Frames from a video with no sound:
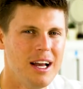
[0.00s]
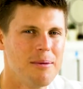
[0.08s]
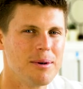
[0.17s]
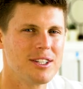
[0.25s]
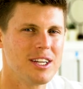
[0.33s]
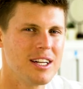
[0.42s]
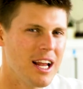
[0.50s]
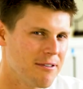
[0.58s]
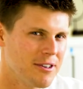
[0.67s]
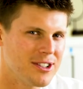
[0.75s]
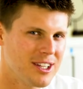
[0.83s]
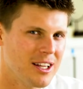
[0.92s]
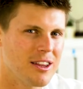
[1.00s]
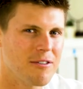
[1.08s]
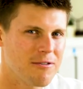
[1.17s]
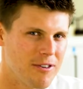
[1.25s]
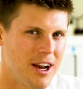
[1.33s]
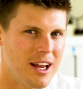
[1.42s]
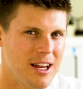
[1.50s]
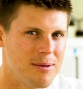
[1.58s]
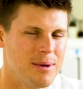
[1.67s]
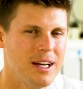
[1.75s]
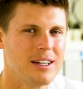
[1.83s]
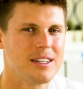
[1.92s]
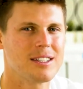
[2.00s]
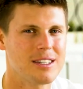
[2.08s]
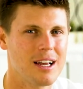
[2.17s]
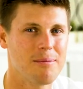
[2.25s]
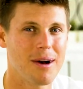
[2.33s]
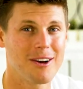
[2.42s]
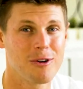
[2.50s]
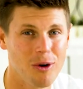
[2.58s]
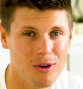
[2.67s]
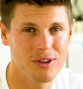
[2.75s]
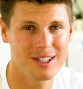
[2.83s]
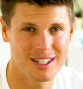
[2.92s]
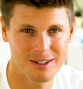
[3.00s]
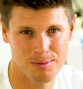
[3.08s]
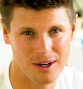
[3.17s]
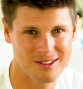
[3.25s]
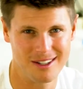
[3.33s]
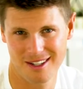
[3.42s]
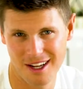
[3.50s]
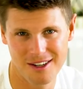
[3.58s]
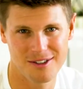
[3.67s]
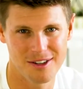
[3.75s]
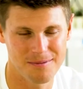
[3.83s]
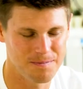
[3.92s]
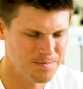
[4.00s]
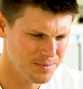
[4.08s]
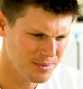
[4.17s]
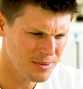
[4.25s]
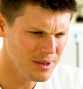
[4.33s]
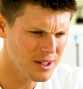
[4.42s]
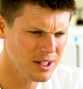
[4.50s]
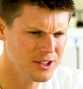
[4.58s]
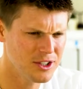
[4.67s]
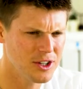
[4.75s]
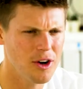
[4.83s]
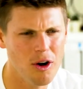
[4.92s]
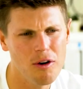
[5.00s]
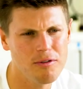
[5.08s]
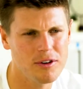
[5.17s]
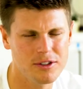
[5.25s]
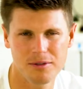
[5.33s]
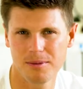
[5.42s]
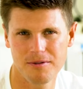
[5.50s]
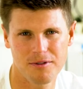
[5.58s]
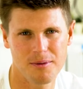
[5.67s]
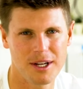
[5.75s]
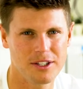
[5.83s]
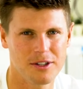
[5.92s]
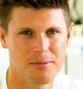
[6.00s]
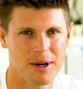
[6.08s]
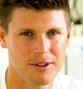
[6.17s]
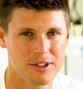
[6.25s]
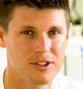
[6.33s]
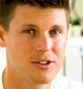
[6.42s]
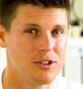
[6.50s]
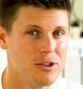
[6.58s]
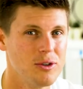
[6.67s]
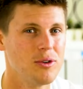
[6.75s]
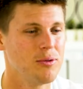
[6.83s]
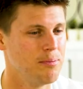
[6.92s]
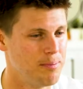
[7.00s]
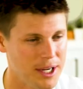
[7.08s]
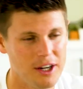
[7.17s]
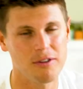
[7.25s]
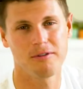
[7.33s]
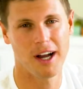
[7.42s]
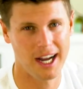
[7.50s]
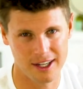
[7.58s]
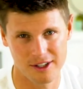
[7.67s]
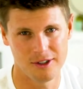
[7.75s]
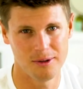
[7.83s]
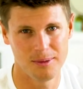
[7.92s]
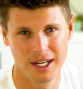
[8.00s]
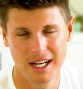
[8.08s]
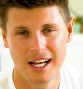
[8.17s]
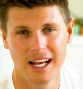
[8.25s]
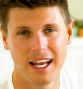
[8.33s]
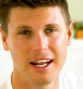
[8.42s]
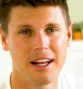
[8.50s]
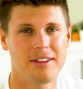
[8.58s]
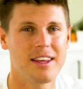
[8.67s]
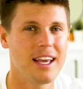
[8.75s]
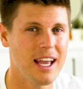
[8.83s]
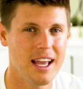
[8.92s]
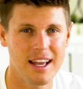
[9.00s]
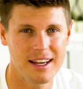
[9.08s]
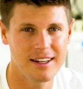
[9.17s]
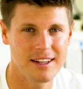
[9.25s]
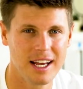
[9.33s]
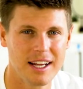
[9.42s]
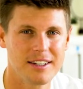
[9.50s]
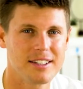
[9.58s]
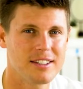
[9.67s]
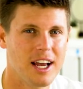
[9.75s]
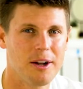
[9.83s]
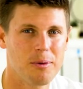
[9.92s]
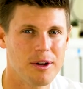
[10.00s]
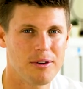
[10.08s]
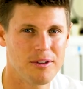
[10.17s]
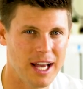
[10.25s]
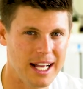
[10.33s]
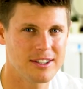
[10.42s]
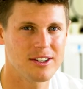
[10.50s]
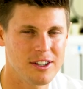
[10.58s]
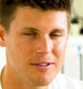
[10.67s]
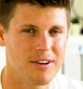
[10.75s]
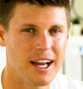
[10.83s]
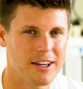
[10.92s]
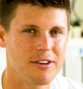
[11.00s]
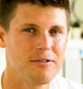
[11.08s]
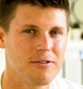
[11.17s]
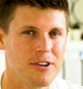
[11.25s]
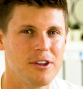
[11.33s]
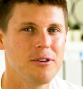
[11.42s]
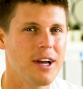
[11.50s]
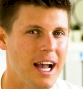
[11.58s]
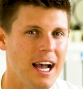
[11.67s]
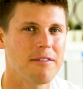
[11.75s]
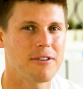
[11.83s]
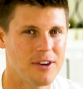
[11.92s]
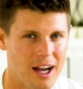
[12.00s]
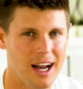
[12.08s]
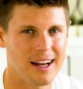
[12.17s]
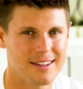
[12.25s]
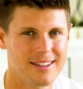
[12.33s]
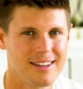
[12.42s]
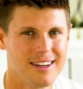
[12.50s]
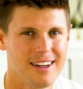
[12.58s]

But she never set the frame to say, my goal in this presentation is to go over some information about this new bigger vacuum, and at the end, decide whether that's a good vacuum for you to have or not.